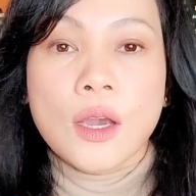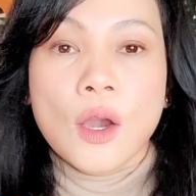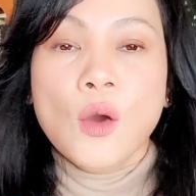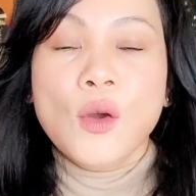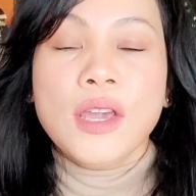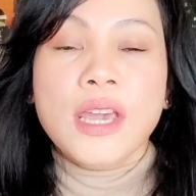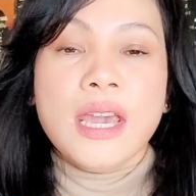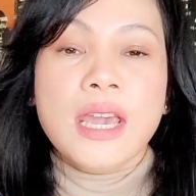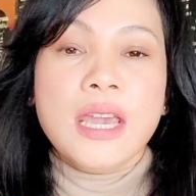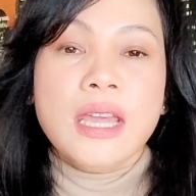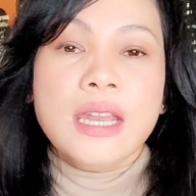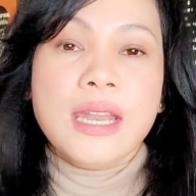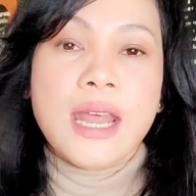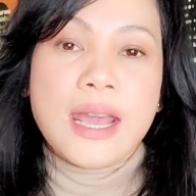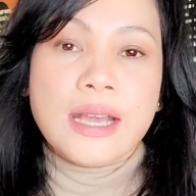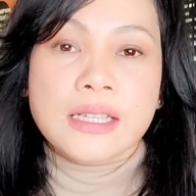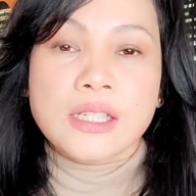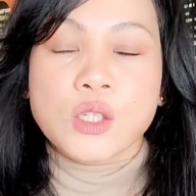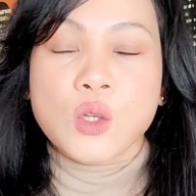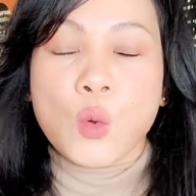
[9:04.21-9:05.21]
Okay,
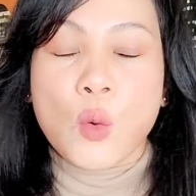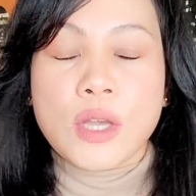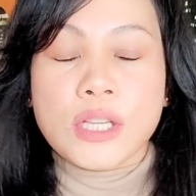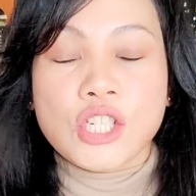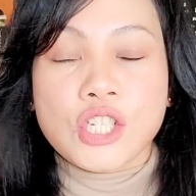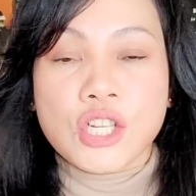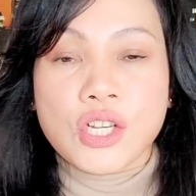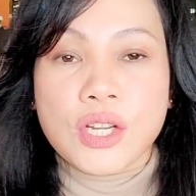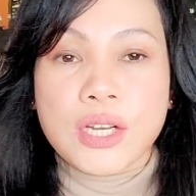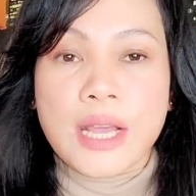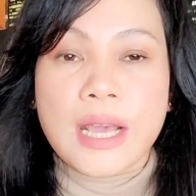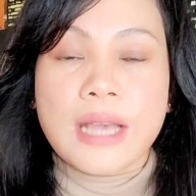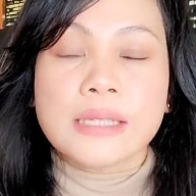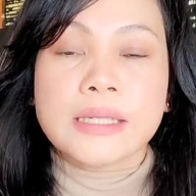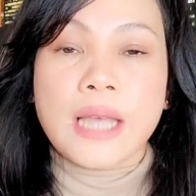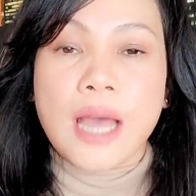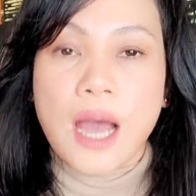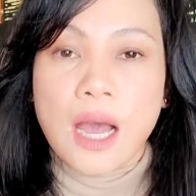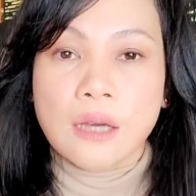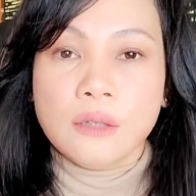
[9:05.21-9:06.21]
next question
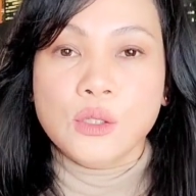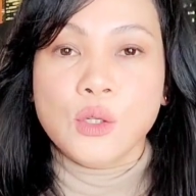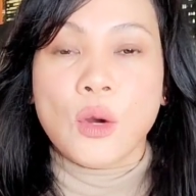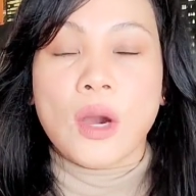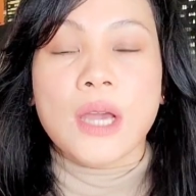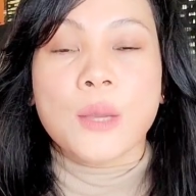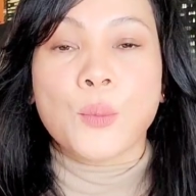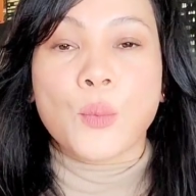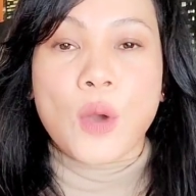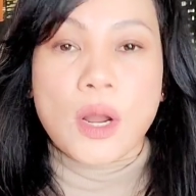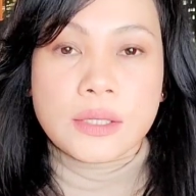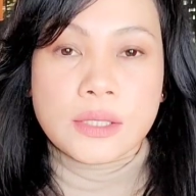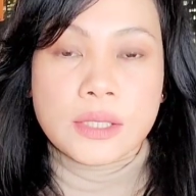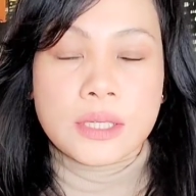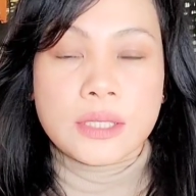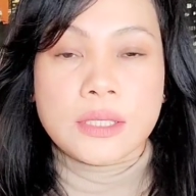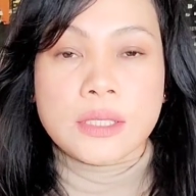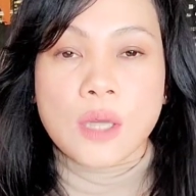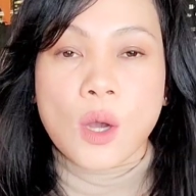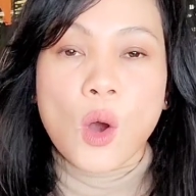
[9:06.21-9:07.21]
is, how do I
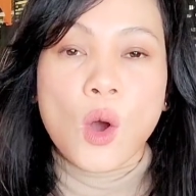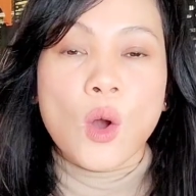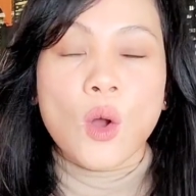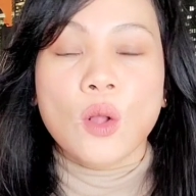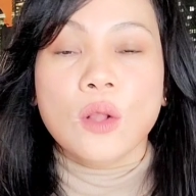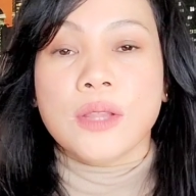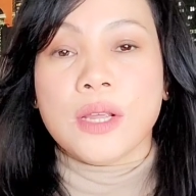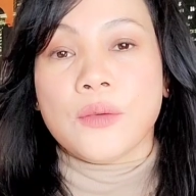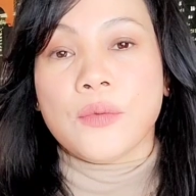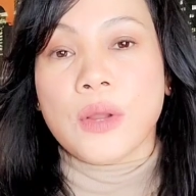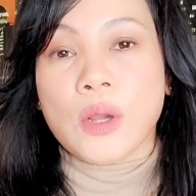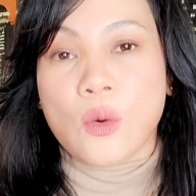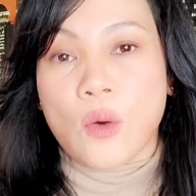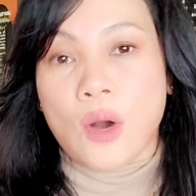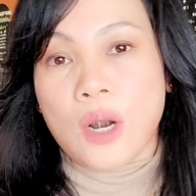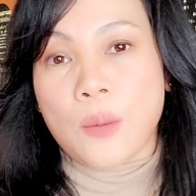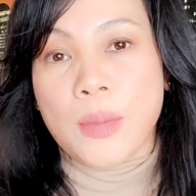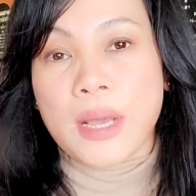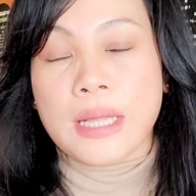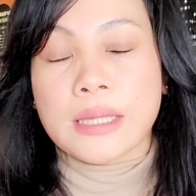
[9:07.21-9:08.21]
process all all the
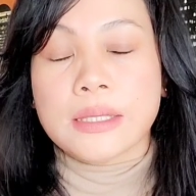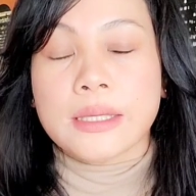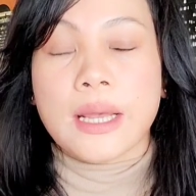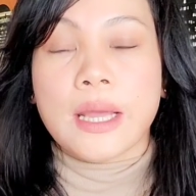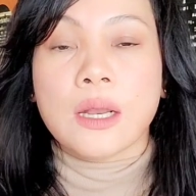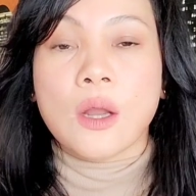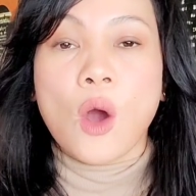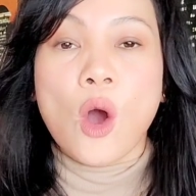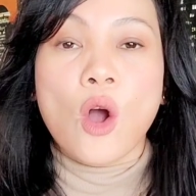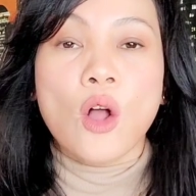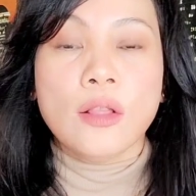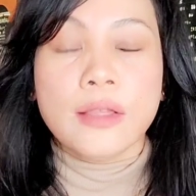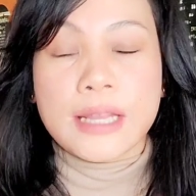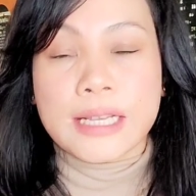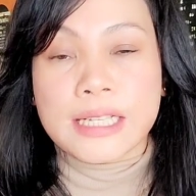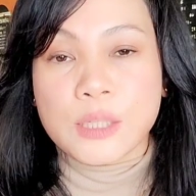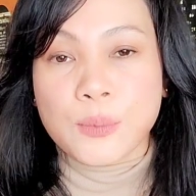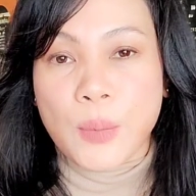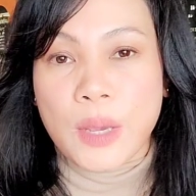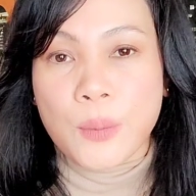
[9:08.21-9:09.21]
requirements and all
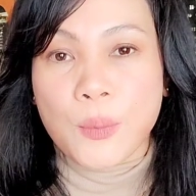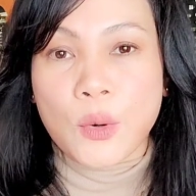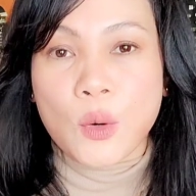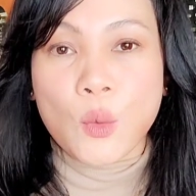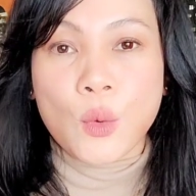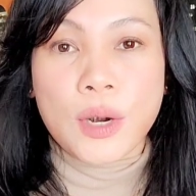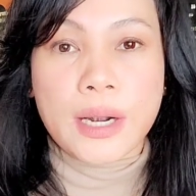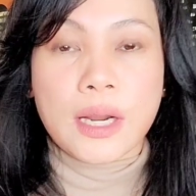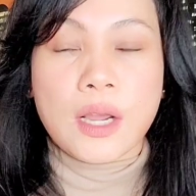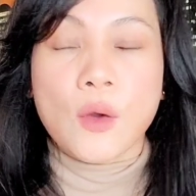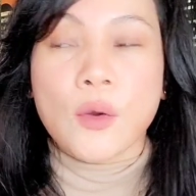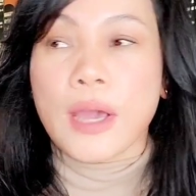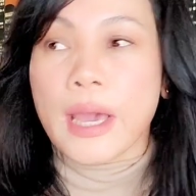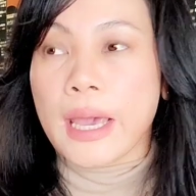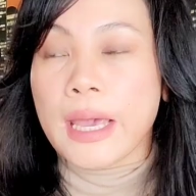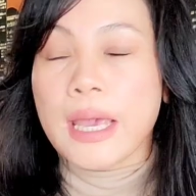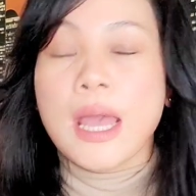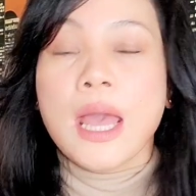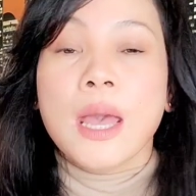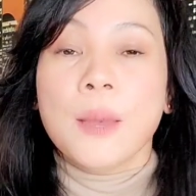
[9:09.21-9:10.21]
this paperwork,
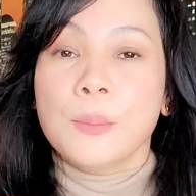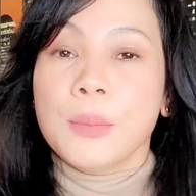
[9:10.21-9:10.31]
okay?